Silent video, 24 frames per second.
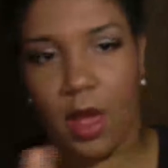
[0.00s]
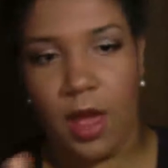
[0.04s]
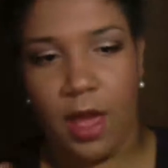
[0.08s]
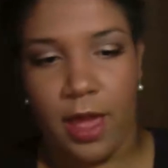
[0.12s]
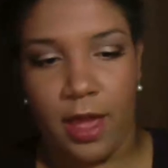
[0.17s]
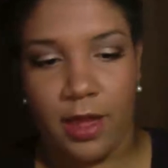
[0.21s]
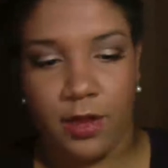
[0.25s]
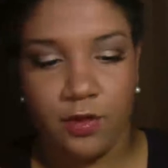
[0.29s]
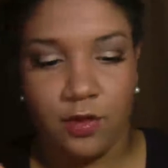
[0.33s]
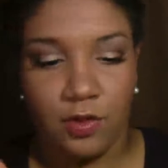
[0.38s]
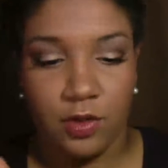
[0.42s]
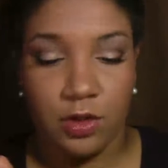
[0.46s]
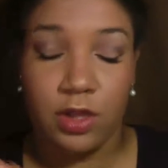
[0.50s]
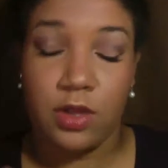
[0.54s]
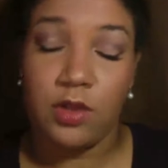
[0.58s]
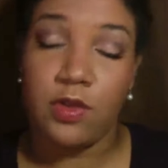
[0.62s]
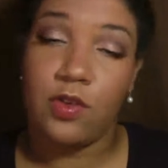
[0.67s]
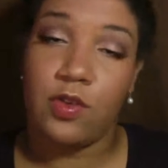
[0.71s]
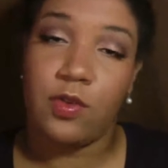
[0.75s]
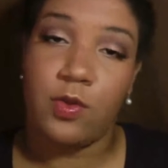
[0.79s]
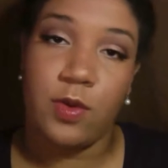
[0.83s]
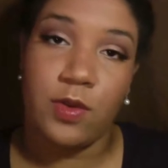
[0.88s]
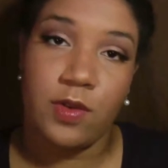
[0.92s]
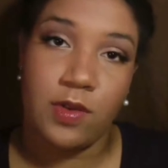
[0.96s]
I actually
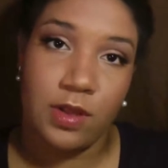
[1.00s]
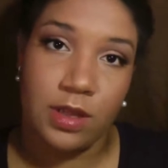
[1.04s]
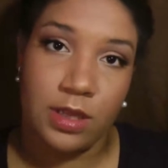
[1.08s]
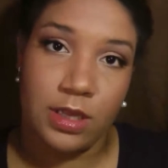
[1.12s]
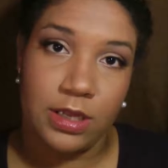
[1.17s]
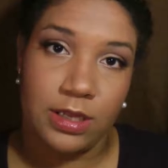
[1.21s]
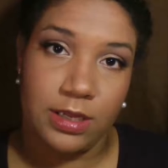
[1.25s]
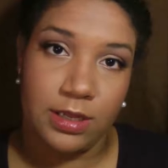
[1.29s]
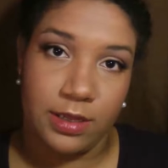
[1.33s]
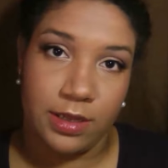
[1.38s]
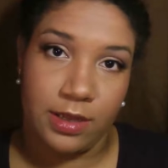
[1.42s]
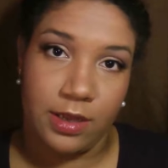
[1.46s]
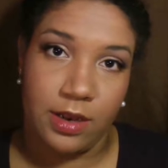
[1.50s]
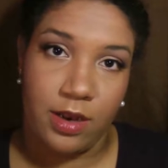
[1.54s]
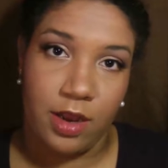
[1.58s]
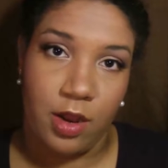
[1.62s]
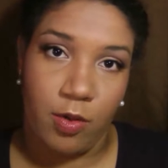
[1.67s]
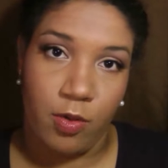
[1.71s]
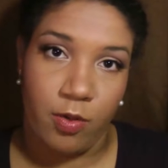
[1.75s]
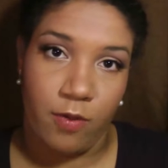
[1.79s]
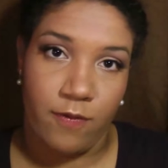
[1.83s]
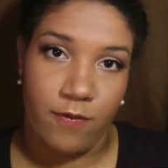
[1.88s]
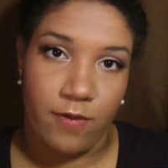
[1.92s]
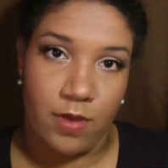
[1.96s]
just recently did
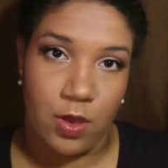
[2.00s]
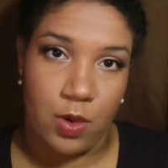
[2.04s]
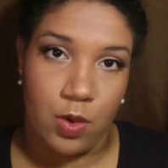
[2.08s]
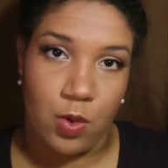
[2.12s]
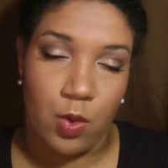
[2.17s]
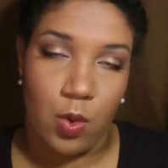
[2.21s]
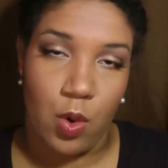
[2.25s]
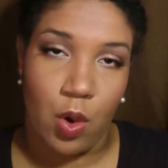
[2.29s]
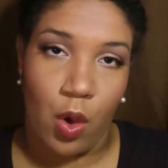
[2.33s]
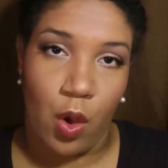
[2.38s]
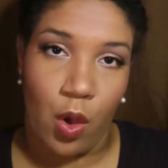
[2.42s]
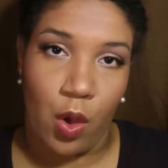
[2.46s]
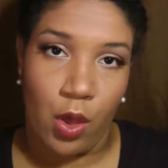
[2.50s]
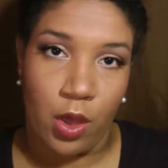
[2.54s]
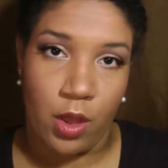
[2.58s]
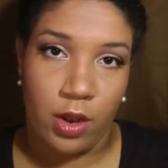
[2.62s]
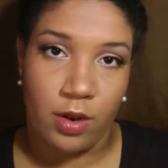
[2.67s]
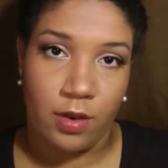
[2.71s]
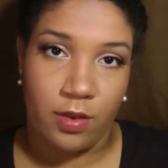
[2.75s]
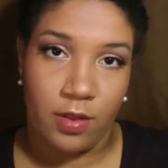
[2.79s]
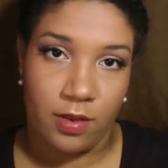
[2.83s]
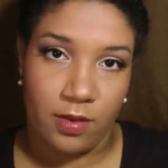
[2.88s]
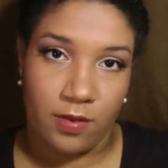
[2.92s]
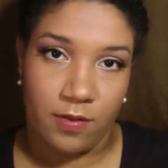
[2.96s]
a review
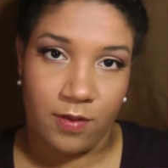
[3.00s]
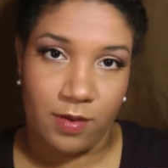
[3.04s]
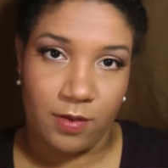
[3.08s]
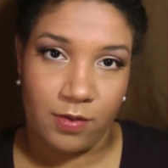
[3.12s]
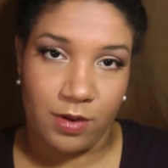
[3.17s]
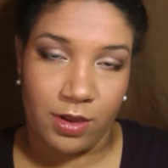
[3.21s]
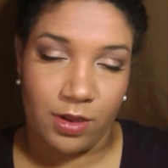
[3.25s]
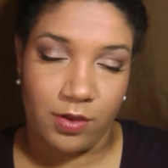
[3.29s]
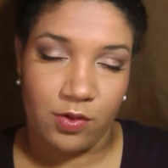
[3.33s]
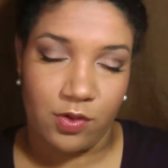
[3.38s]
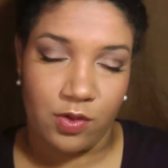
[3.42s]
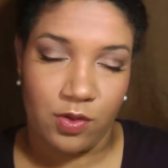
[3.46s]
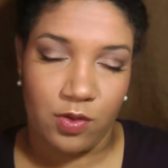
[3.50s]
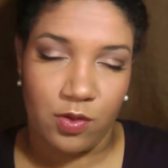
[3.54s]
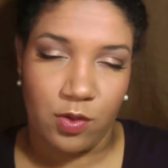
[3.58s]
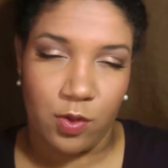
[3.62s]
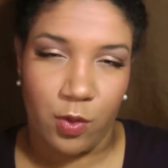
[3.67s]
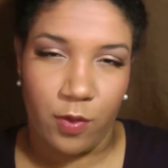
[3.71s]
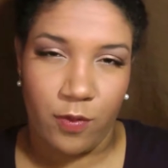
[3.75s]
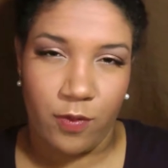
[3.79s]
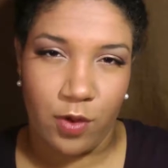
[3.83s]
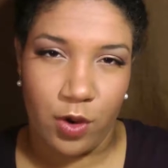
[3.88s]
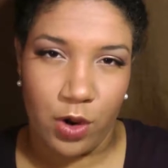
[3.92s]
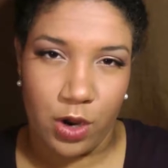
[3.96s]
on this foundation,
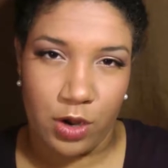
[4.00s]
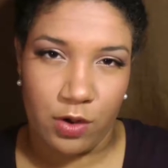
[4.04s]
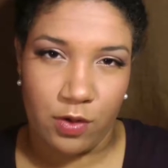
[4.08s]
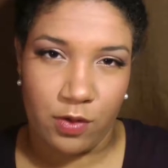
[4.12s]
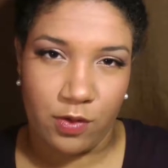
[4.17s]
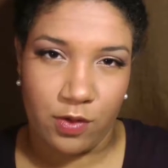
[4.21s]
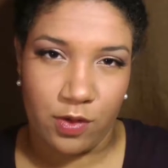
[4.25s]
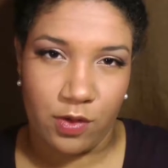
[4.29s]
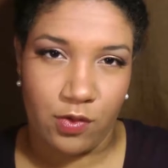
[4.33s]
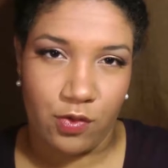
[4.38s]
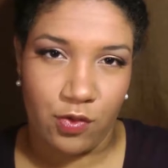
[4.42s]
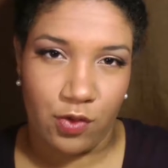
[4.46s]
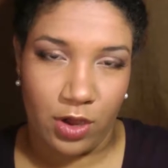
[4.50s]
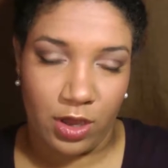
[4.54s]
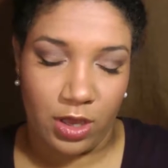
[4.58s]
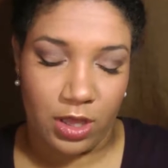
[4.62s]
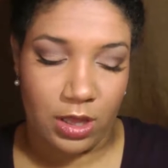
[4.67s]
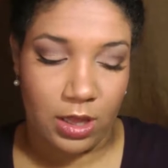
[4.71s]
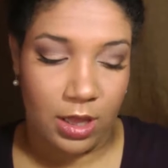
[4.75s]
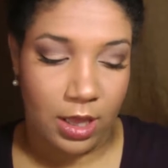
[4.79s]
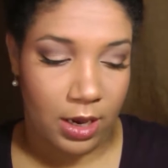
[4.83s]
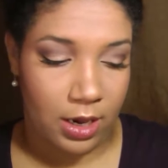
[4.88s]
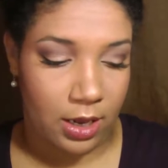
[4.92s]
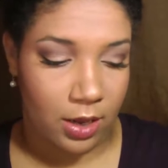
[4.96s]
so if you're interested in
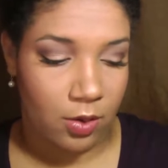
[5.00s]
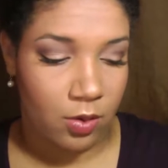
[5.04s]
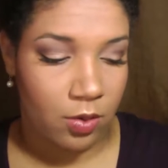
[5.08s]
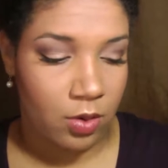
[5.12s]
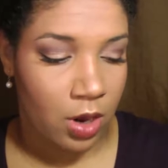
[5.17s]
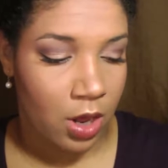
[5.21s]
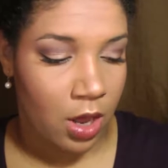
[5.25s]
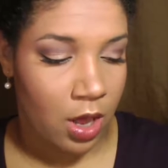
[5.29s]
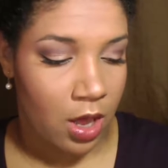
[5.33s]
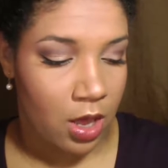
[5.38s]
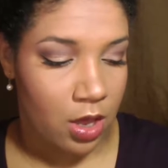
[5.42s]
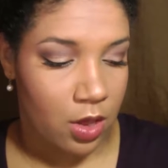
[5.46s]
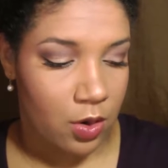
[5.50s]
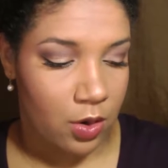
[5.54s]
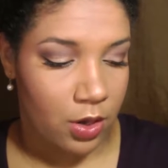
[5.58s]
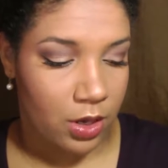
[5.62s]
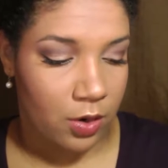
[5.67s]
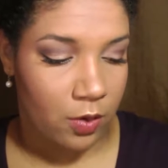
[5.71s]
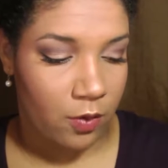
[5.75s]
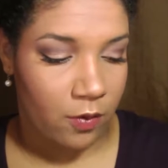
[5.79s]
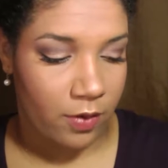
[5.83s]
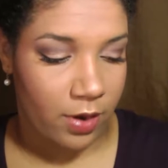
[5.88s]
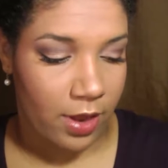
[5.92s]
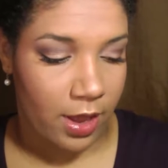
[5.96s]
checking that out, you
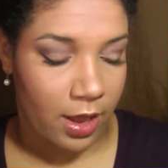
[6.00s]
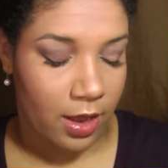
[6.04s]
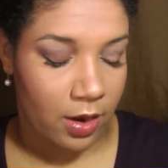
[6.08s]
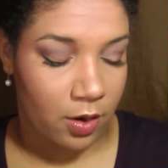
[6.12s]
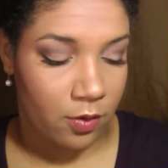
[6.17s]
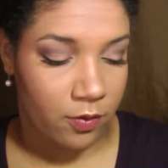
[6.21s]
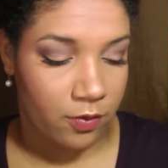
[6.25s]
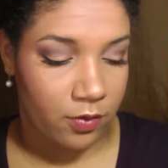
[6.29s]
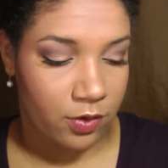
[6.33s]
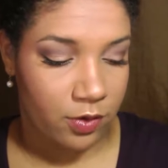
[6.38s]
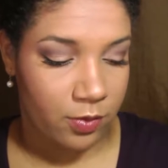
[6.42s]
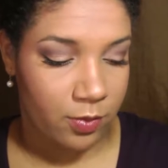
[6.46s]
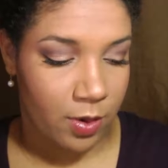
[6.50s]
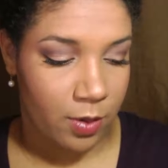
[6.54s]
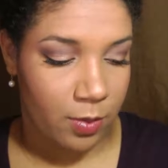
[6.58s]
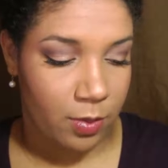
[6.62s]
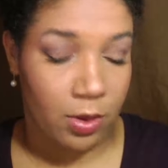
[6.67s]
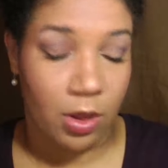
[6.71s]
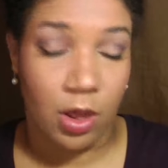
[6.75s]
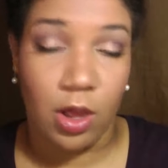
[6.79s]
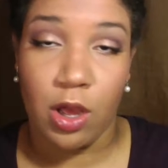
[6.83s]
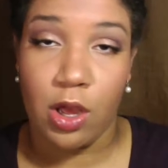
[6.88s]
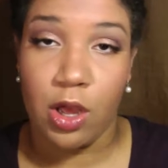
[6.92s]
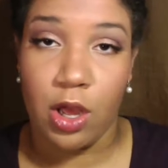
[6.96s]
can head over to my
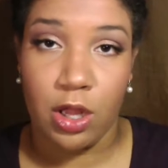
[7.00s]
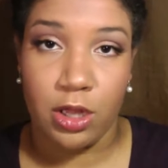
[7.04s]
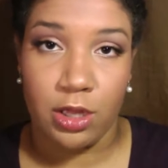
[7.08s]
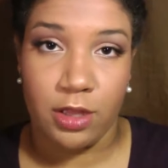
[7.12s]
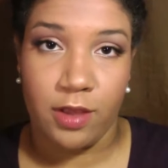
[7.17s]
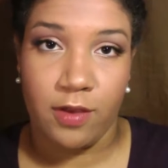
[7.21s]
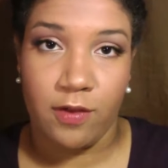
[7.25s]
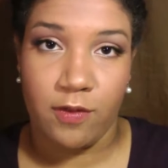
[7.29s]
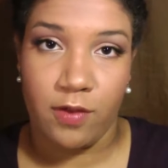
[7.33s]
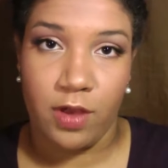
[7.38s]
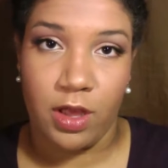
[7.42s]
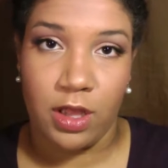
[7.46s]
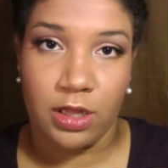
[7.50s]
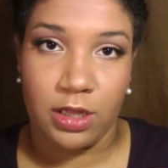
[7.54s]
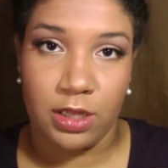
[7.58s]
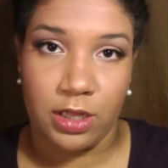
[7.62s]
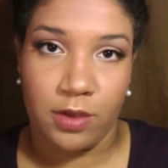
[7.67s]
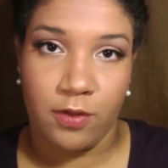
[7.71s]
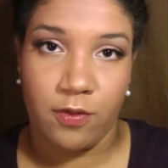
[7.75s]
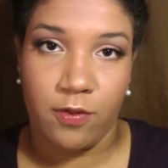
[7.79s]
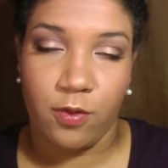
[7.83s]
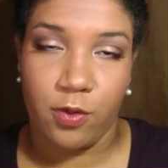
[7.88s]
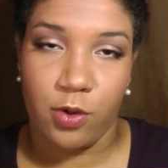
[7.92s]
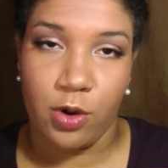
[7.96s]
blog. I'll leave a
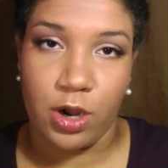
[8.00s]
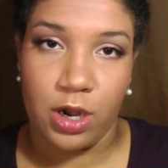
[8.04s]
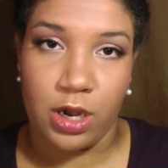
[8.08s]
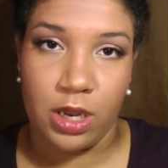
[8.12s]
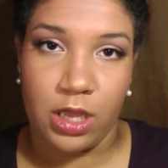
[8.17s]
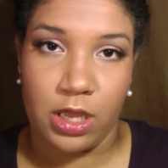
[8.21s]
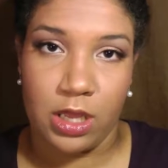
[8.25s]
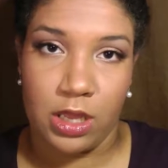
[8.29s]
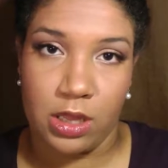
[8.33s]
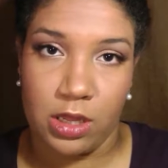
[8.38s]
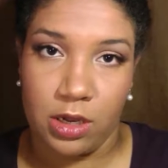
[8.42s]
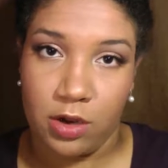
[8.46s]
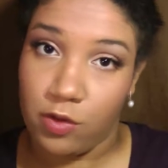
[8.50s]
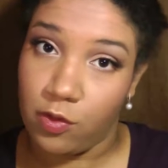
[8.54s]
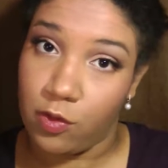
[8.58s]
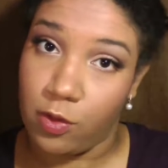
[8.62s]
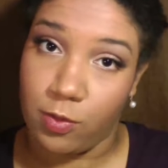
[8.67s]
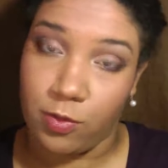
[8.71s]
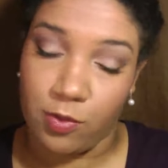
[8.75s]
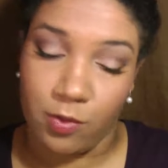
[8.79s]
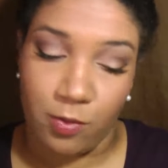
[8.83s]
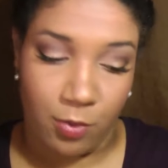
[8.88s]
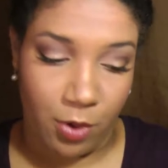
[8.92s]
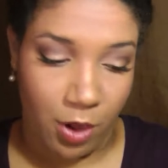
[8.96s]
link for it in the
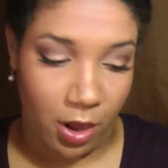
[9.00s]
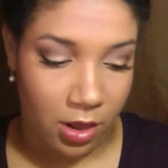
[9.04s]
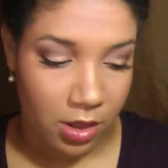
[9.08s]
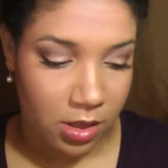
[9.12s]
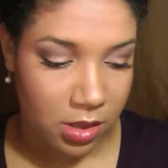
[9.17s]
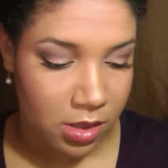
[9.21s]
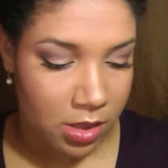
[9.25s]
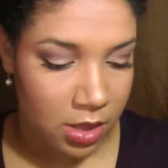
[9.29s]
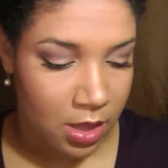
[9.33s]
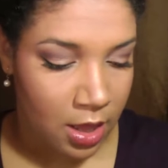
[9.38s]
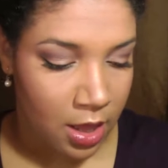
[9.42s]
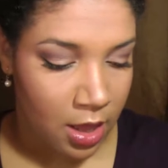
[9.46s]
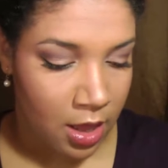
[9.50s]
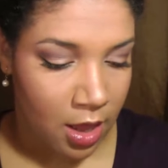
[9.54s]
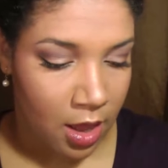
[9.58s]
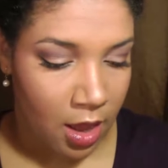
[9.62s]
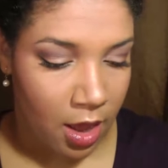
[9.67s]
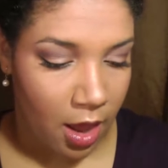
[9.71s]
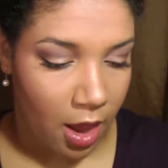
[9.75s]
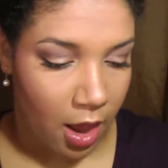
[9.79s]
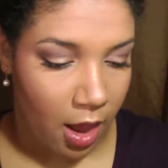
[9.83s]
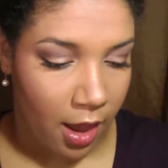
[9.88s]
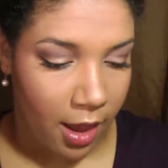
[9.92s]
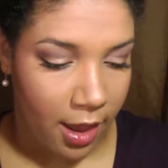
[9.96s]
description box.
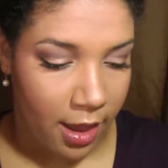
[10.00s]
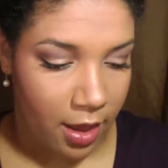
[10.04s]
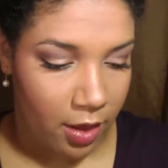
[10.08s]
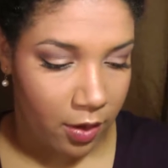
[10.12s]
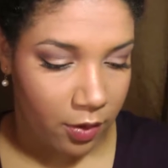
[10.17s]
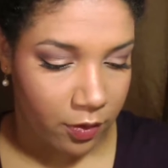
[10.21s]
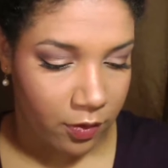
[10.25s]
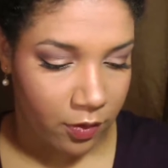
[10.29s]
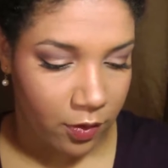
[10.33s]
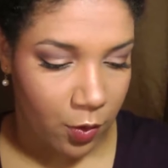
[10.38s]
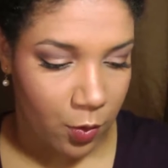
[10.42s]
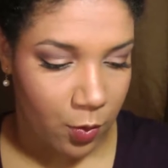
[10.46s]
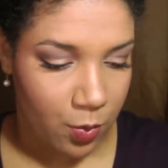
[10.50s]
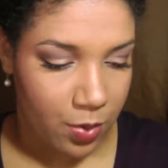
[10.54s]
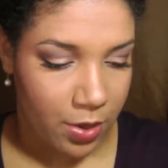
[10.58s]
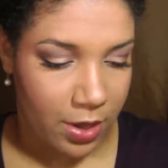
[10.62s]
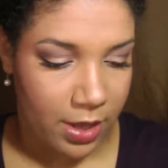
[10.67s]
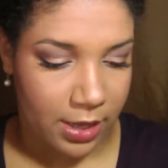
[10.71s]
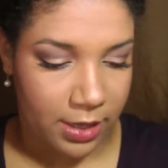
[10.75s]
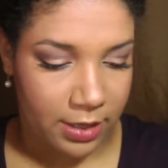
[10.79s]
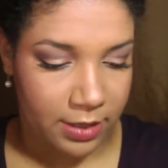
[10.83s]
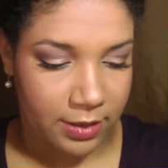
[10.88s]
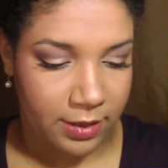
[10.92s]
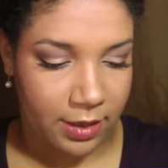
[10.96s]
I also
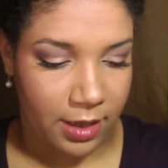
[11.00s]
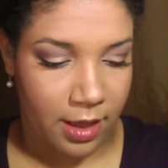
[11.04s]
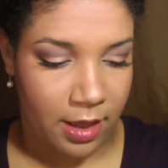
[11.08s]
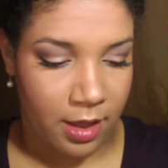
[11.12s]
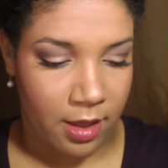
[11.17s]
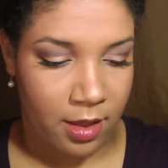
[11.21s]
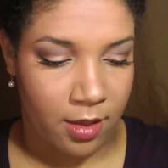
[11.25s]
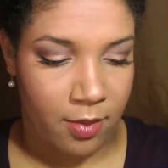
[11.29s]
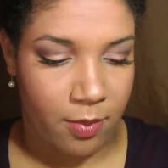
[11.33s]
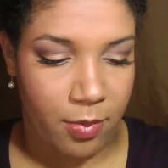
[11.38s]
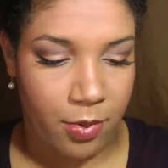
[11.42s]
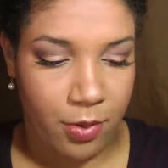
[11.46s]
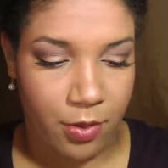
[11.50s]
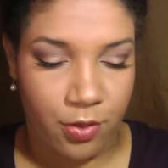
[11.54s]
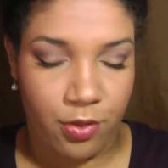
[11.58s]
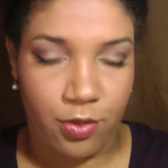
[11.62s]
picked up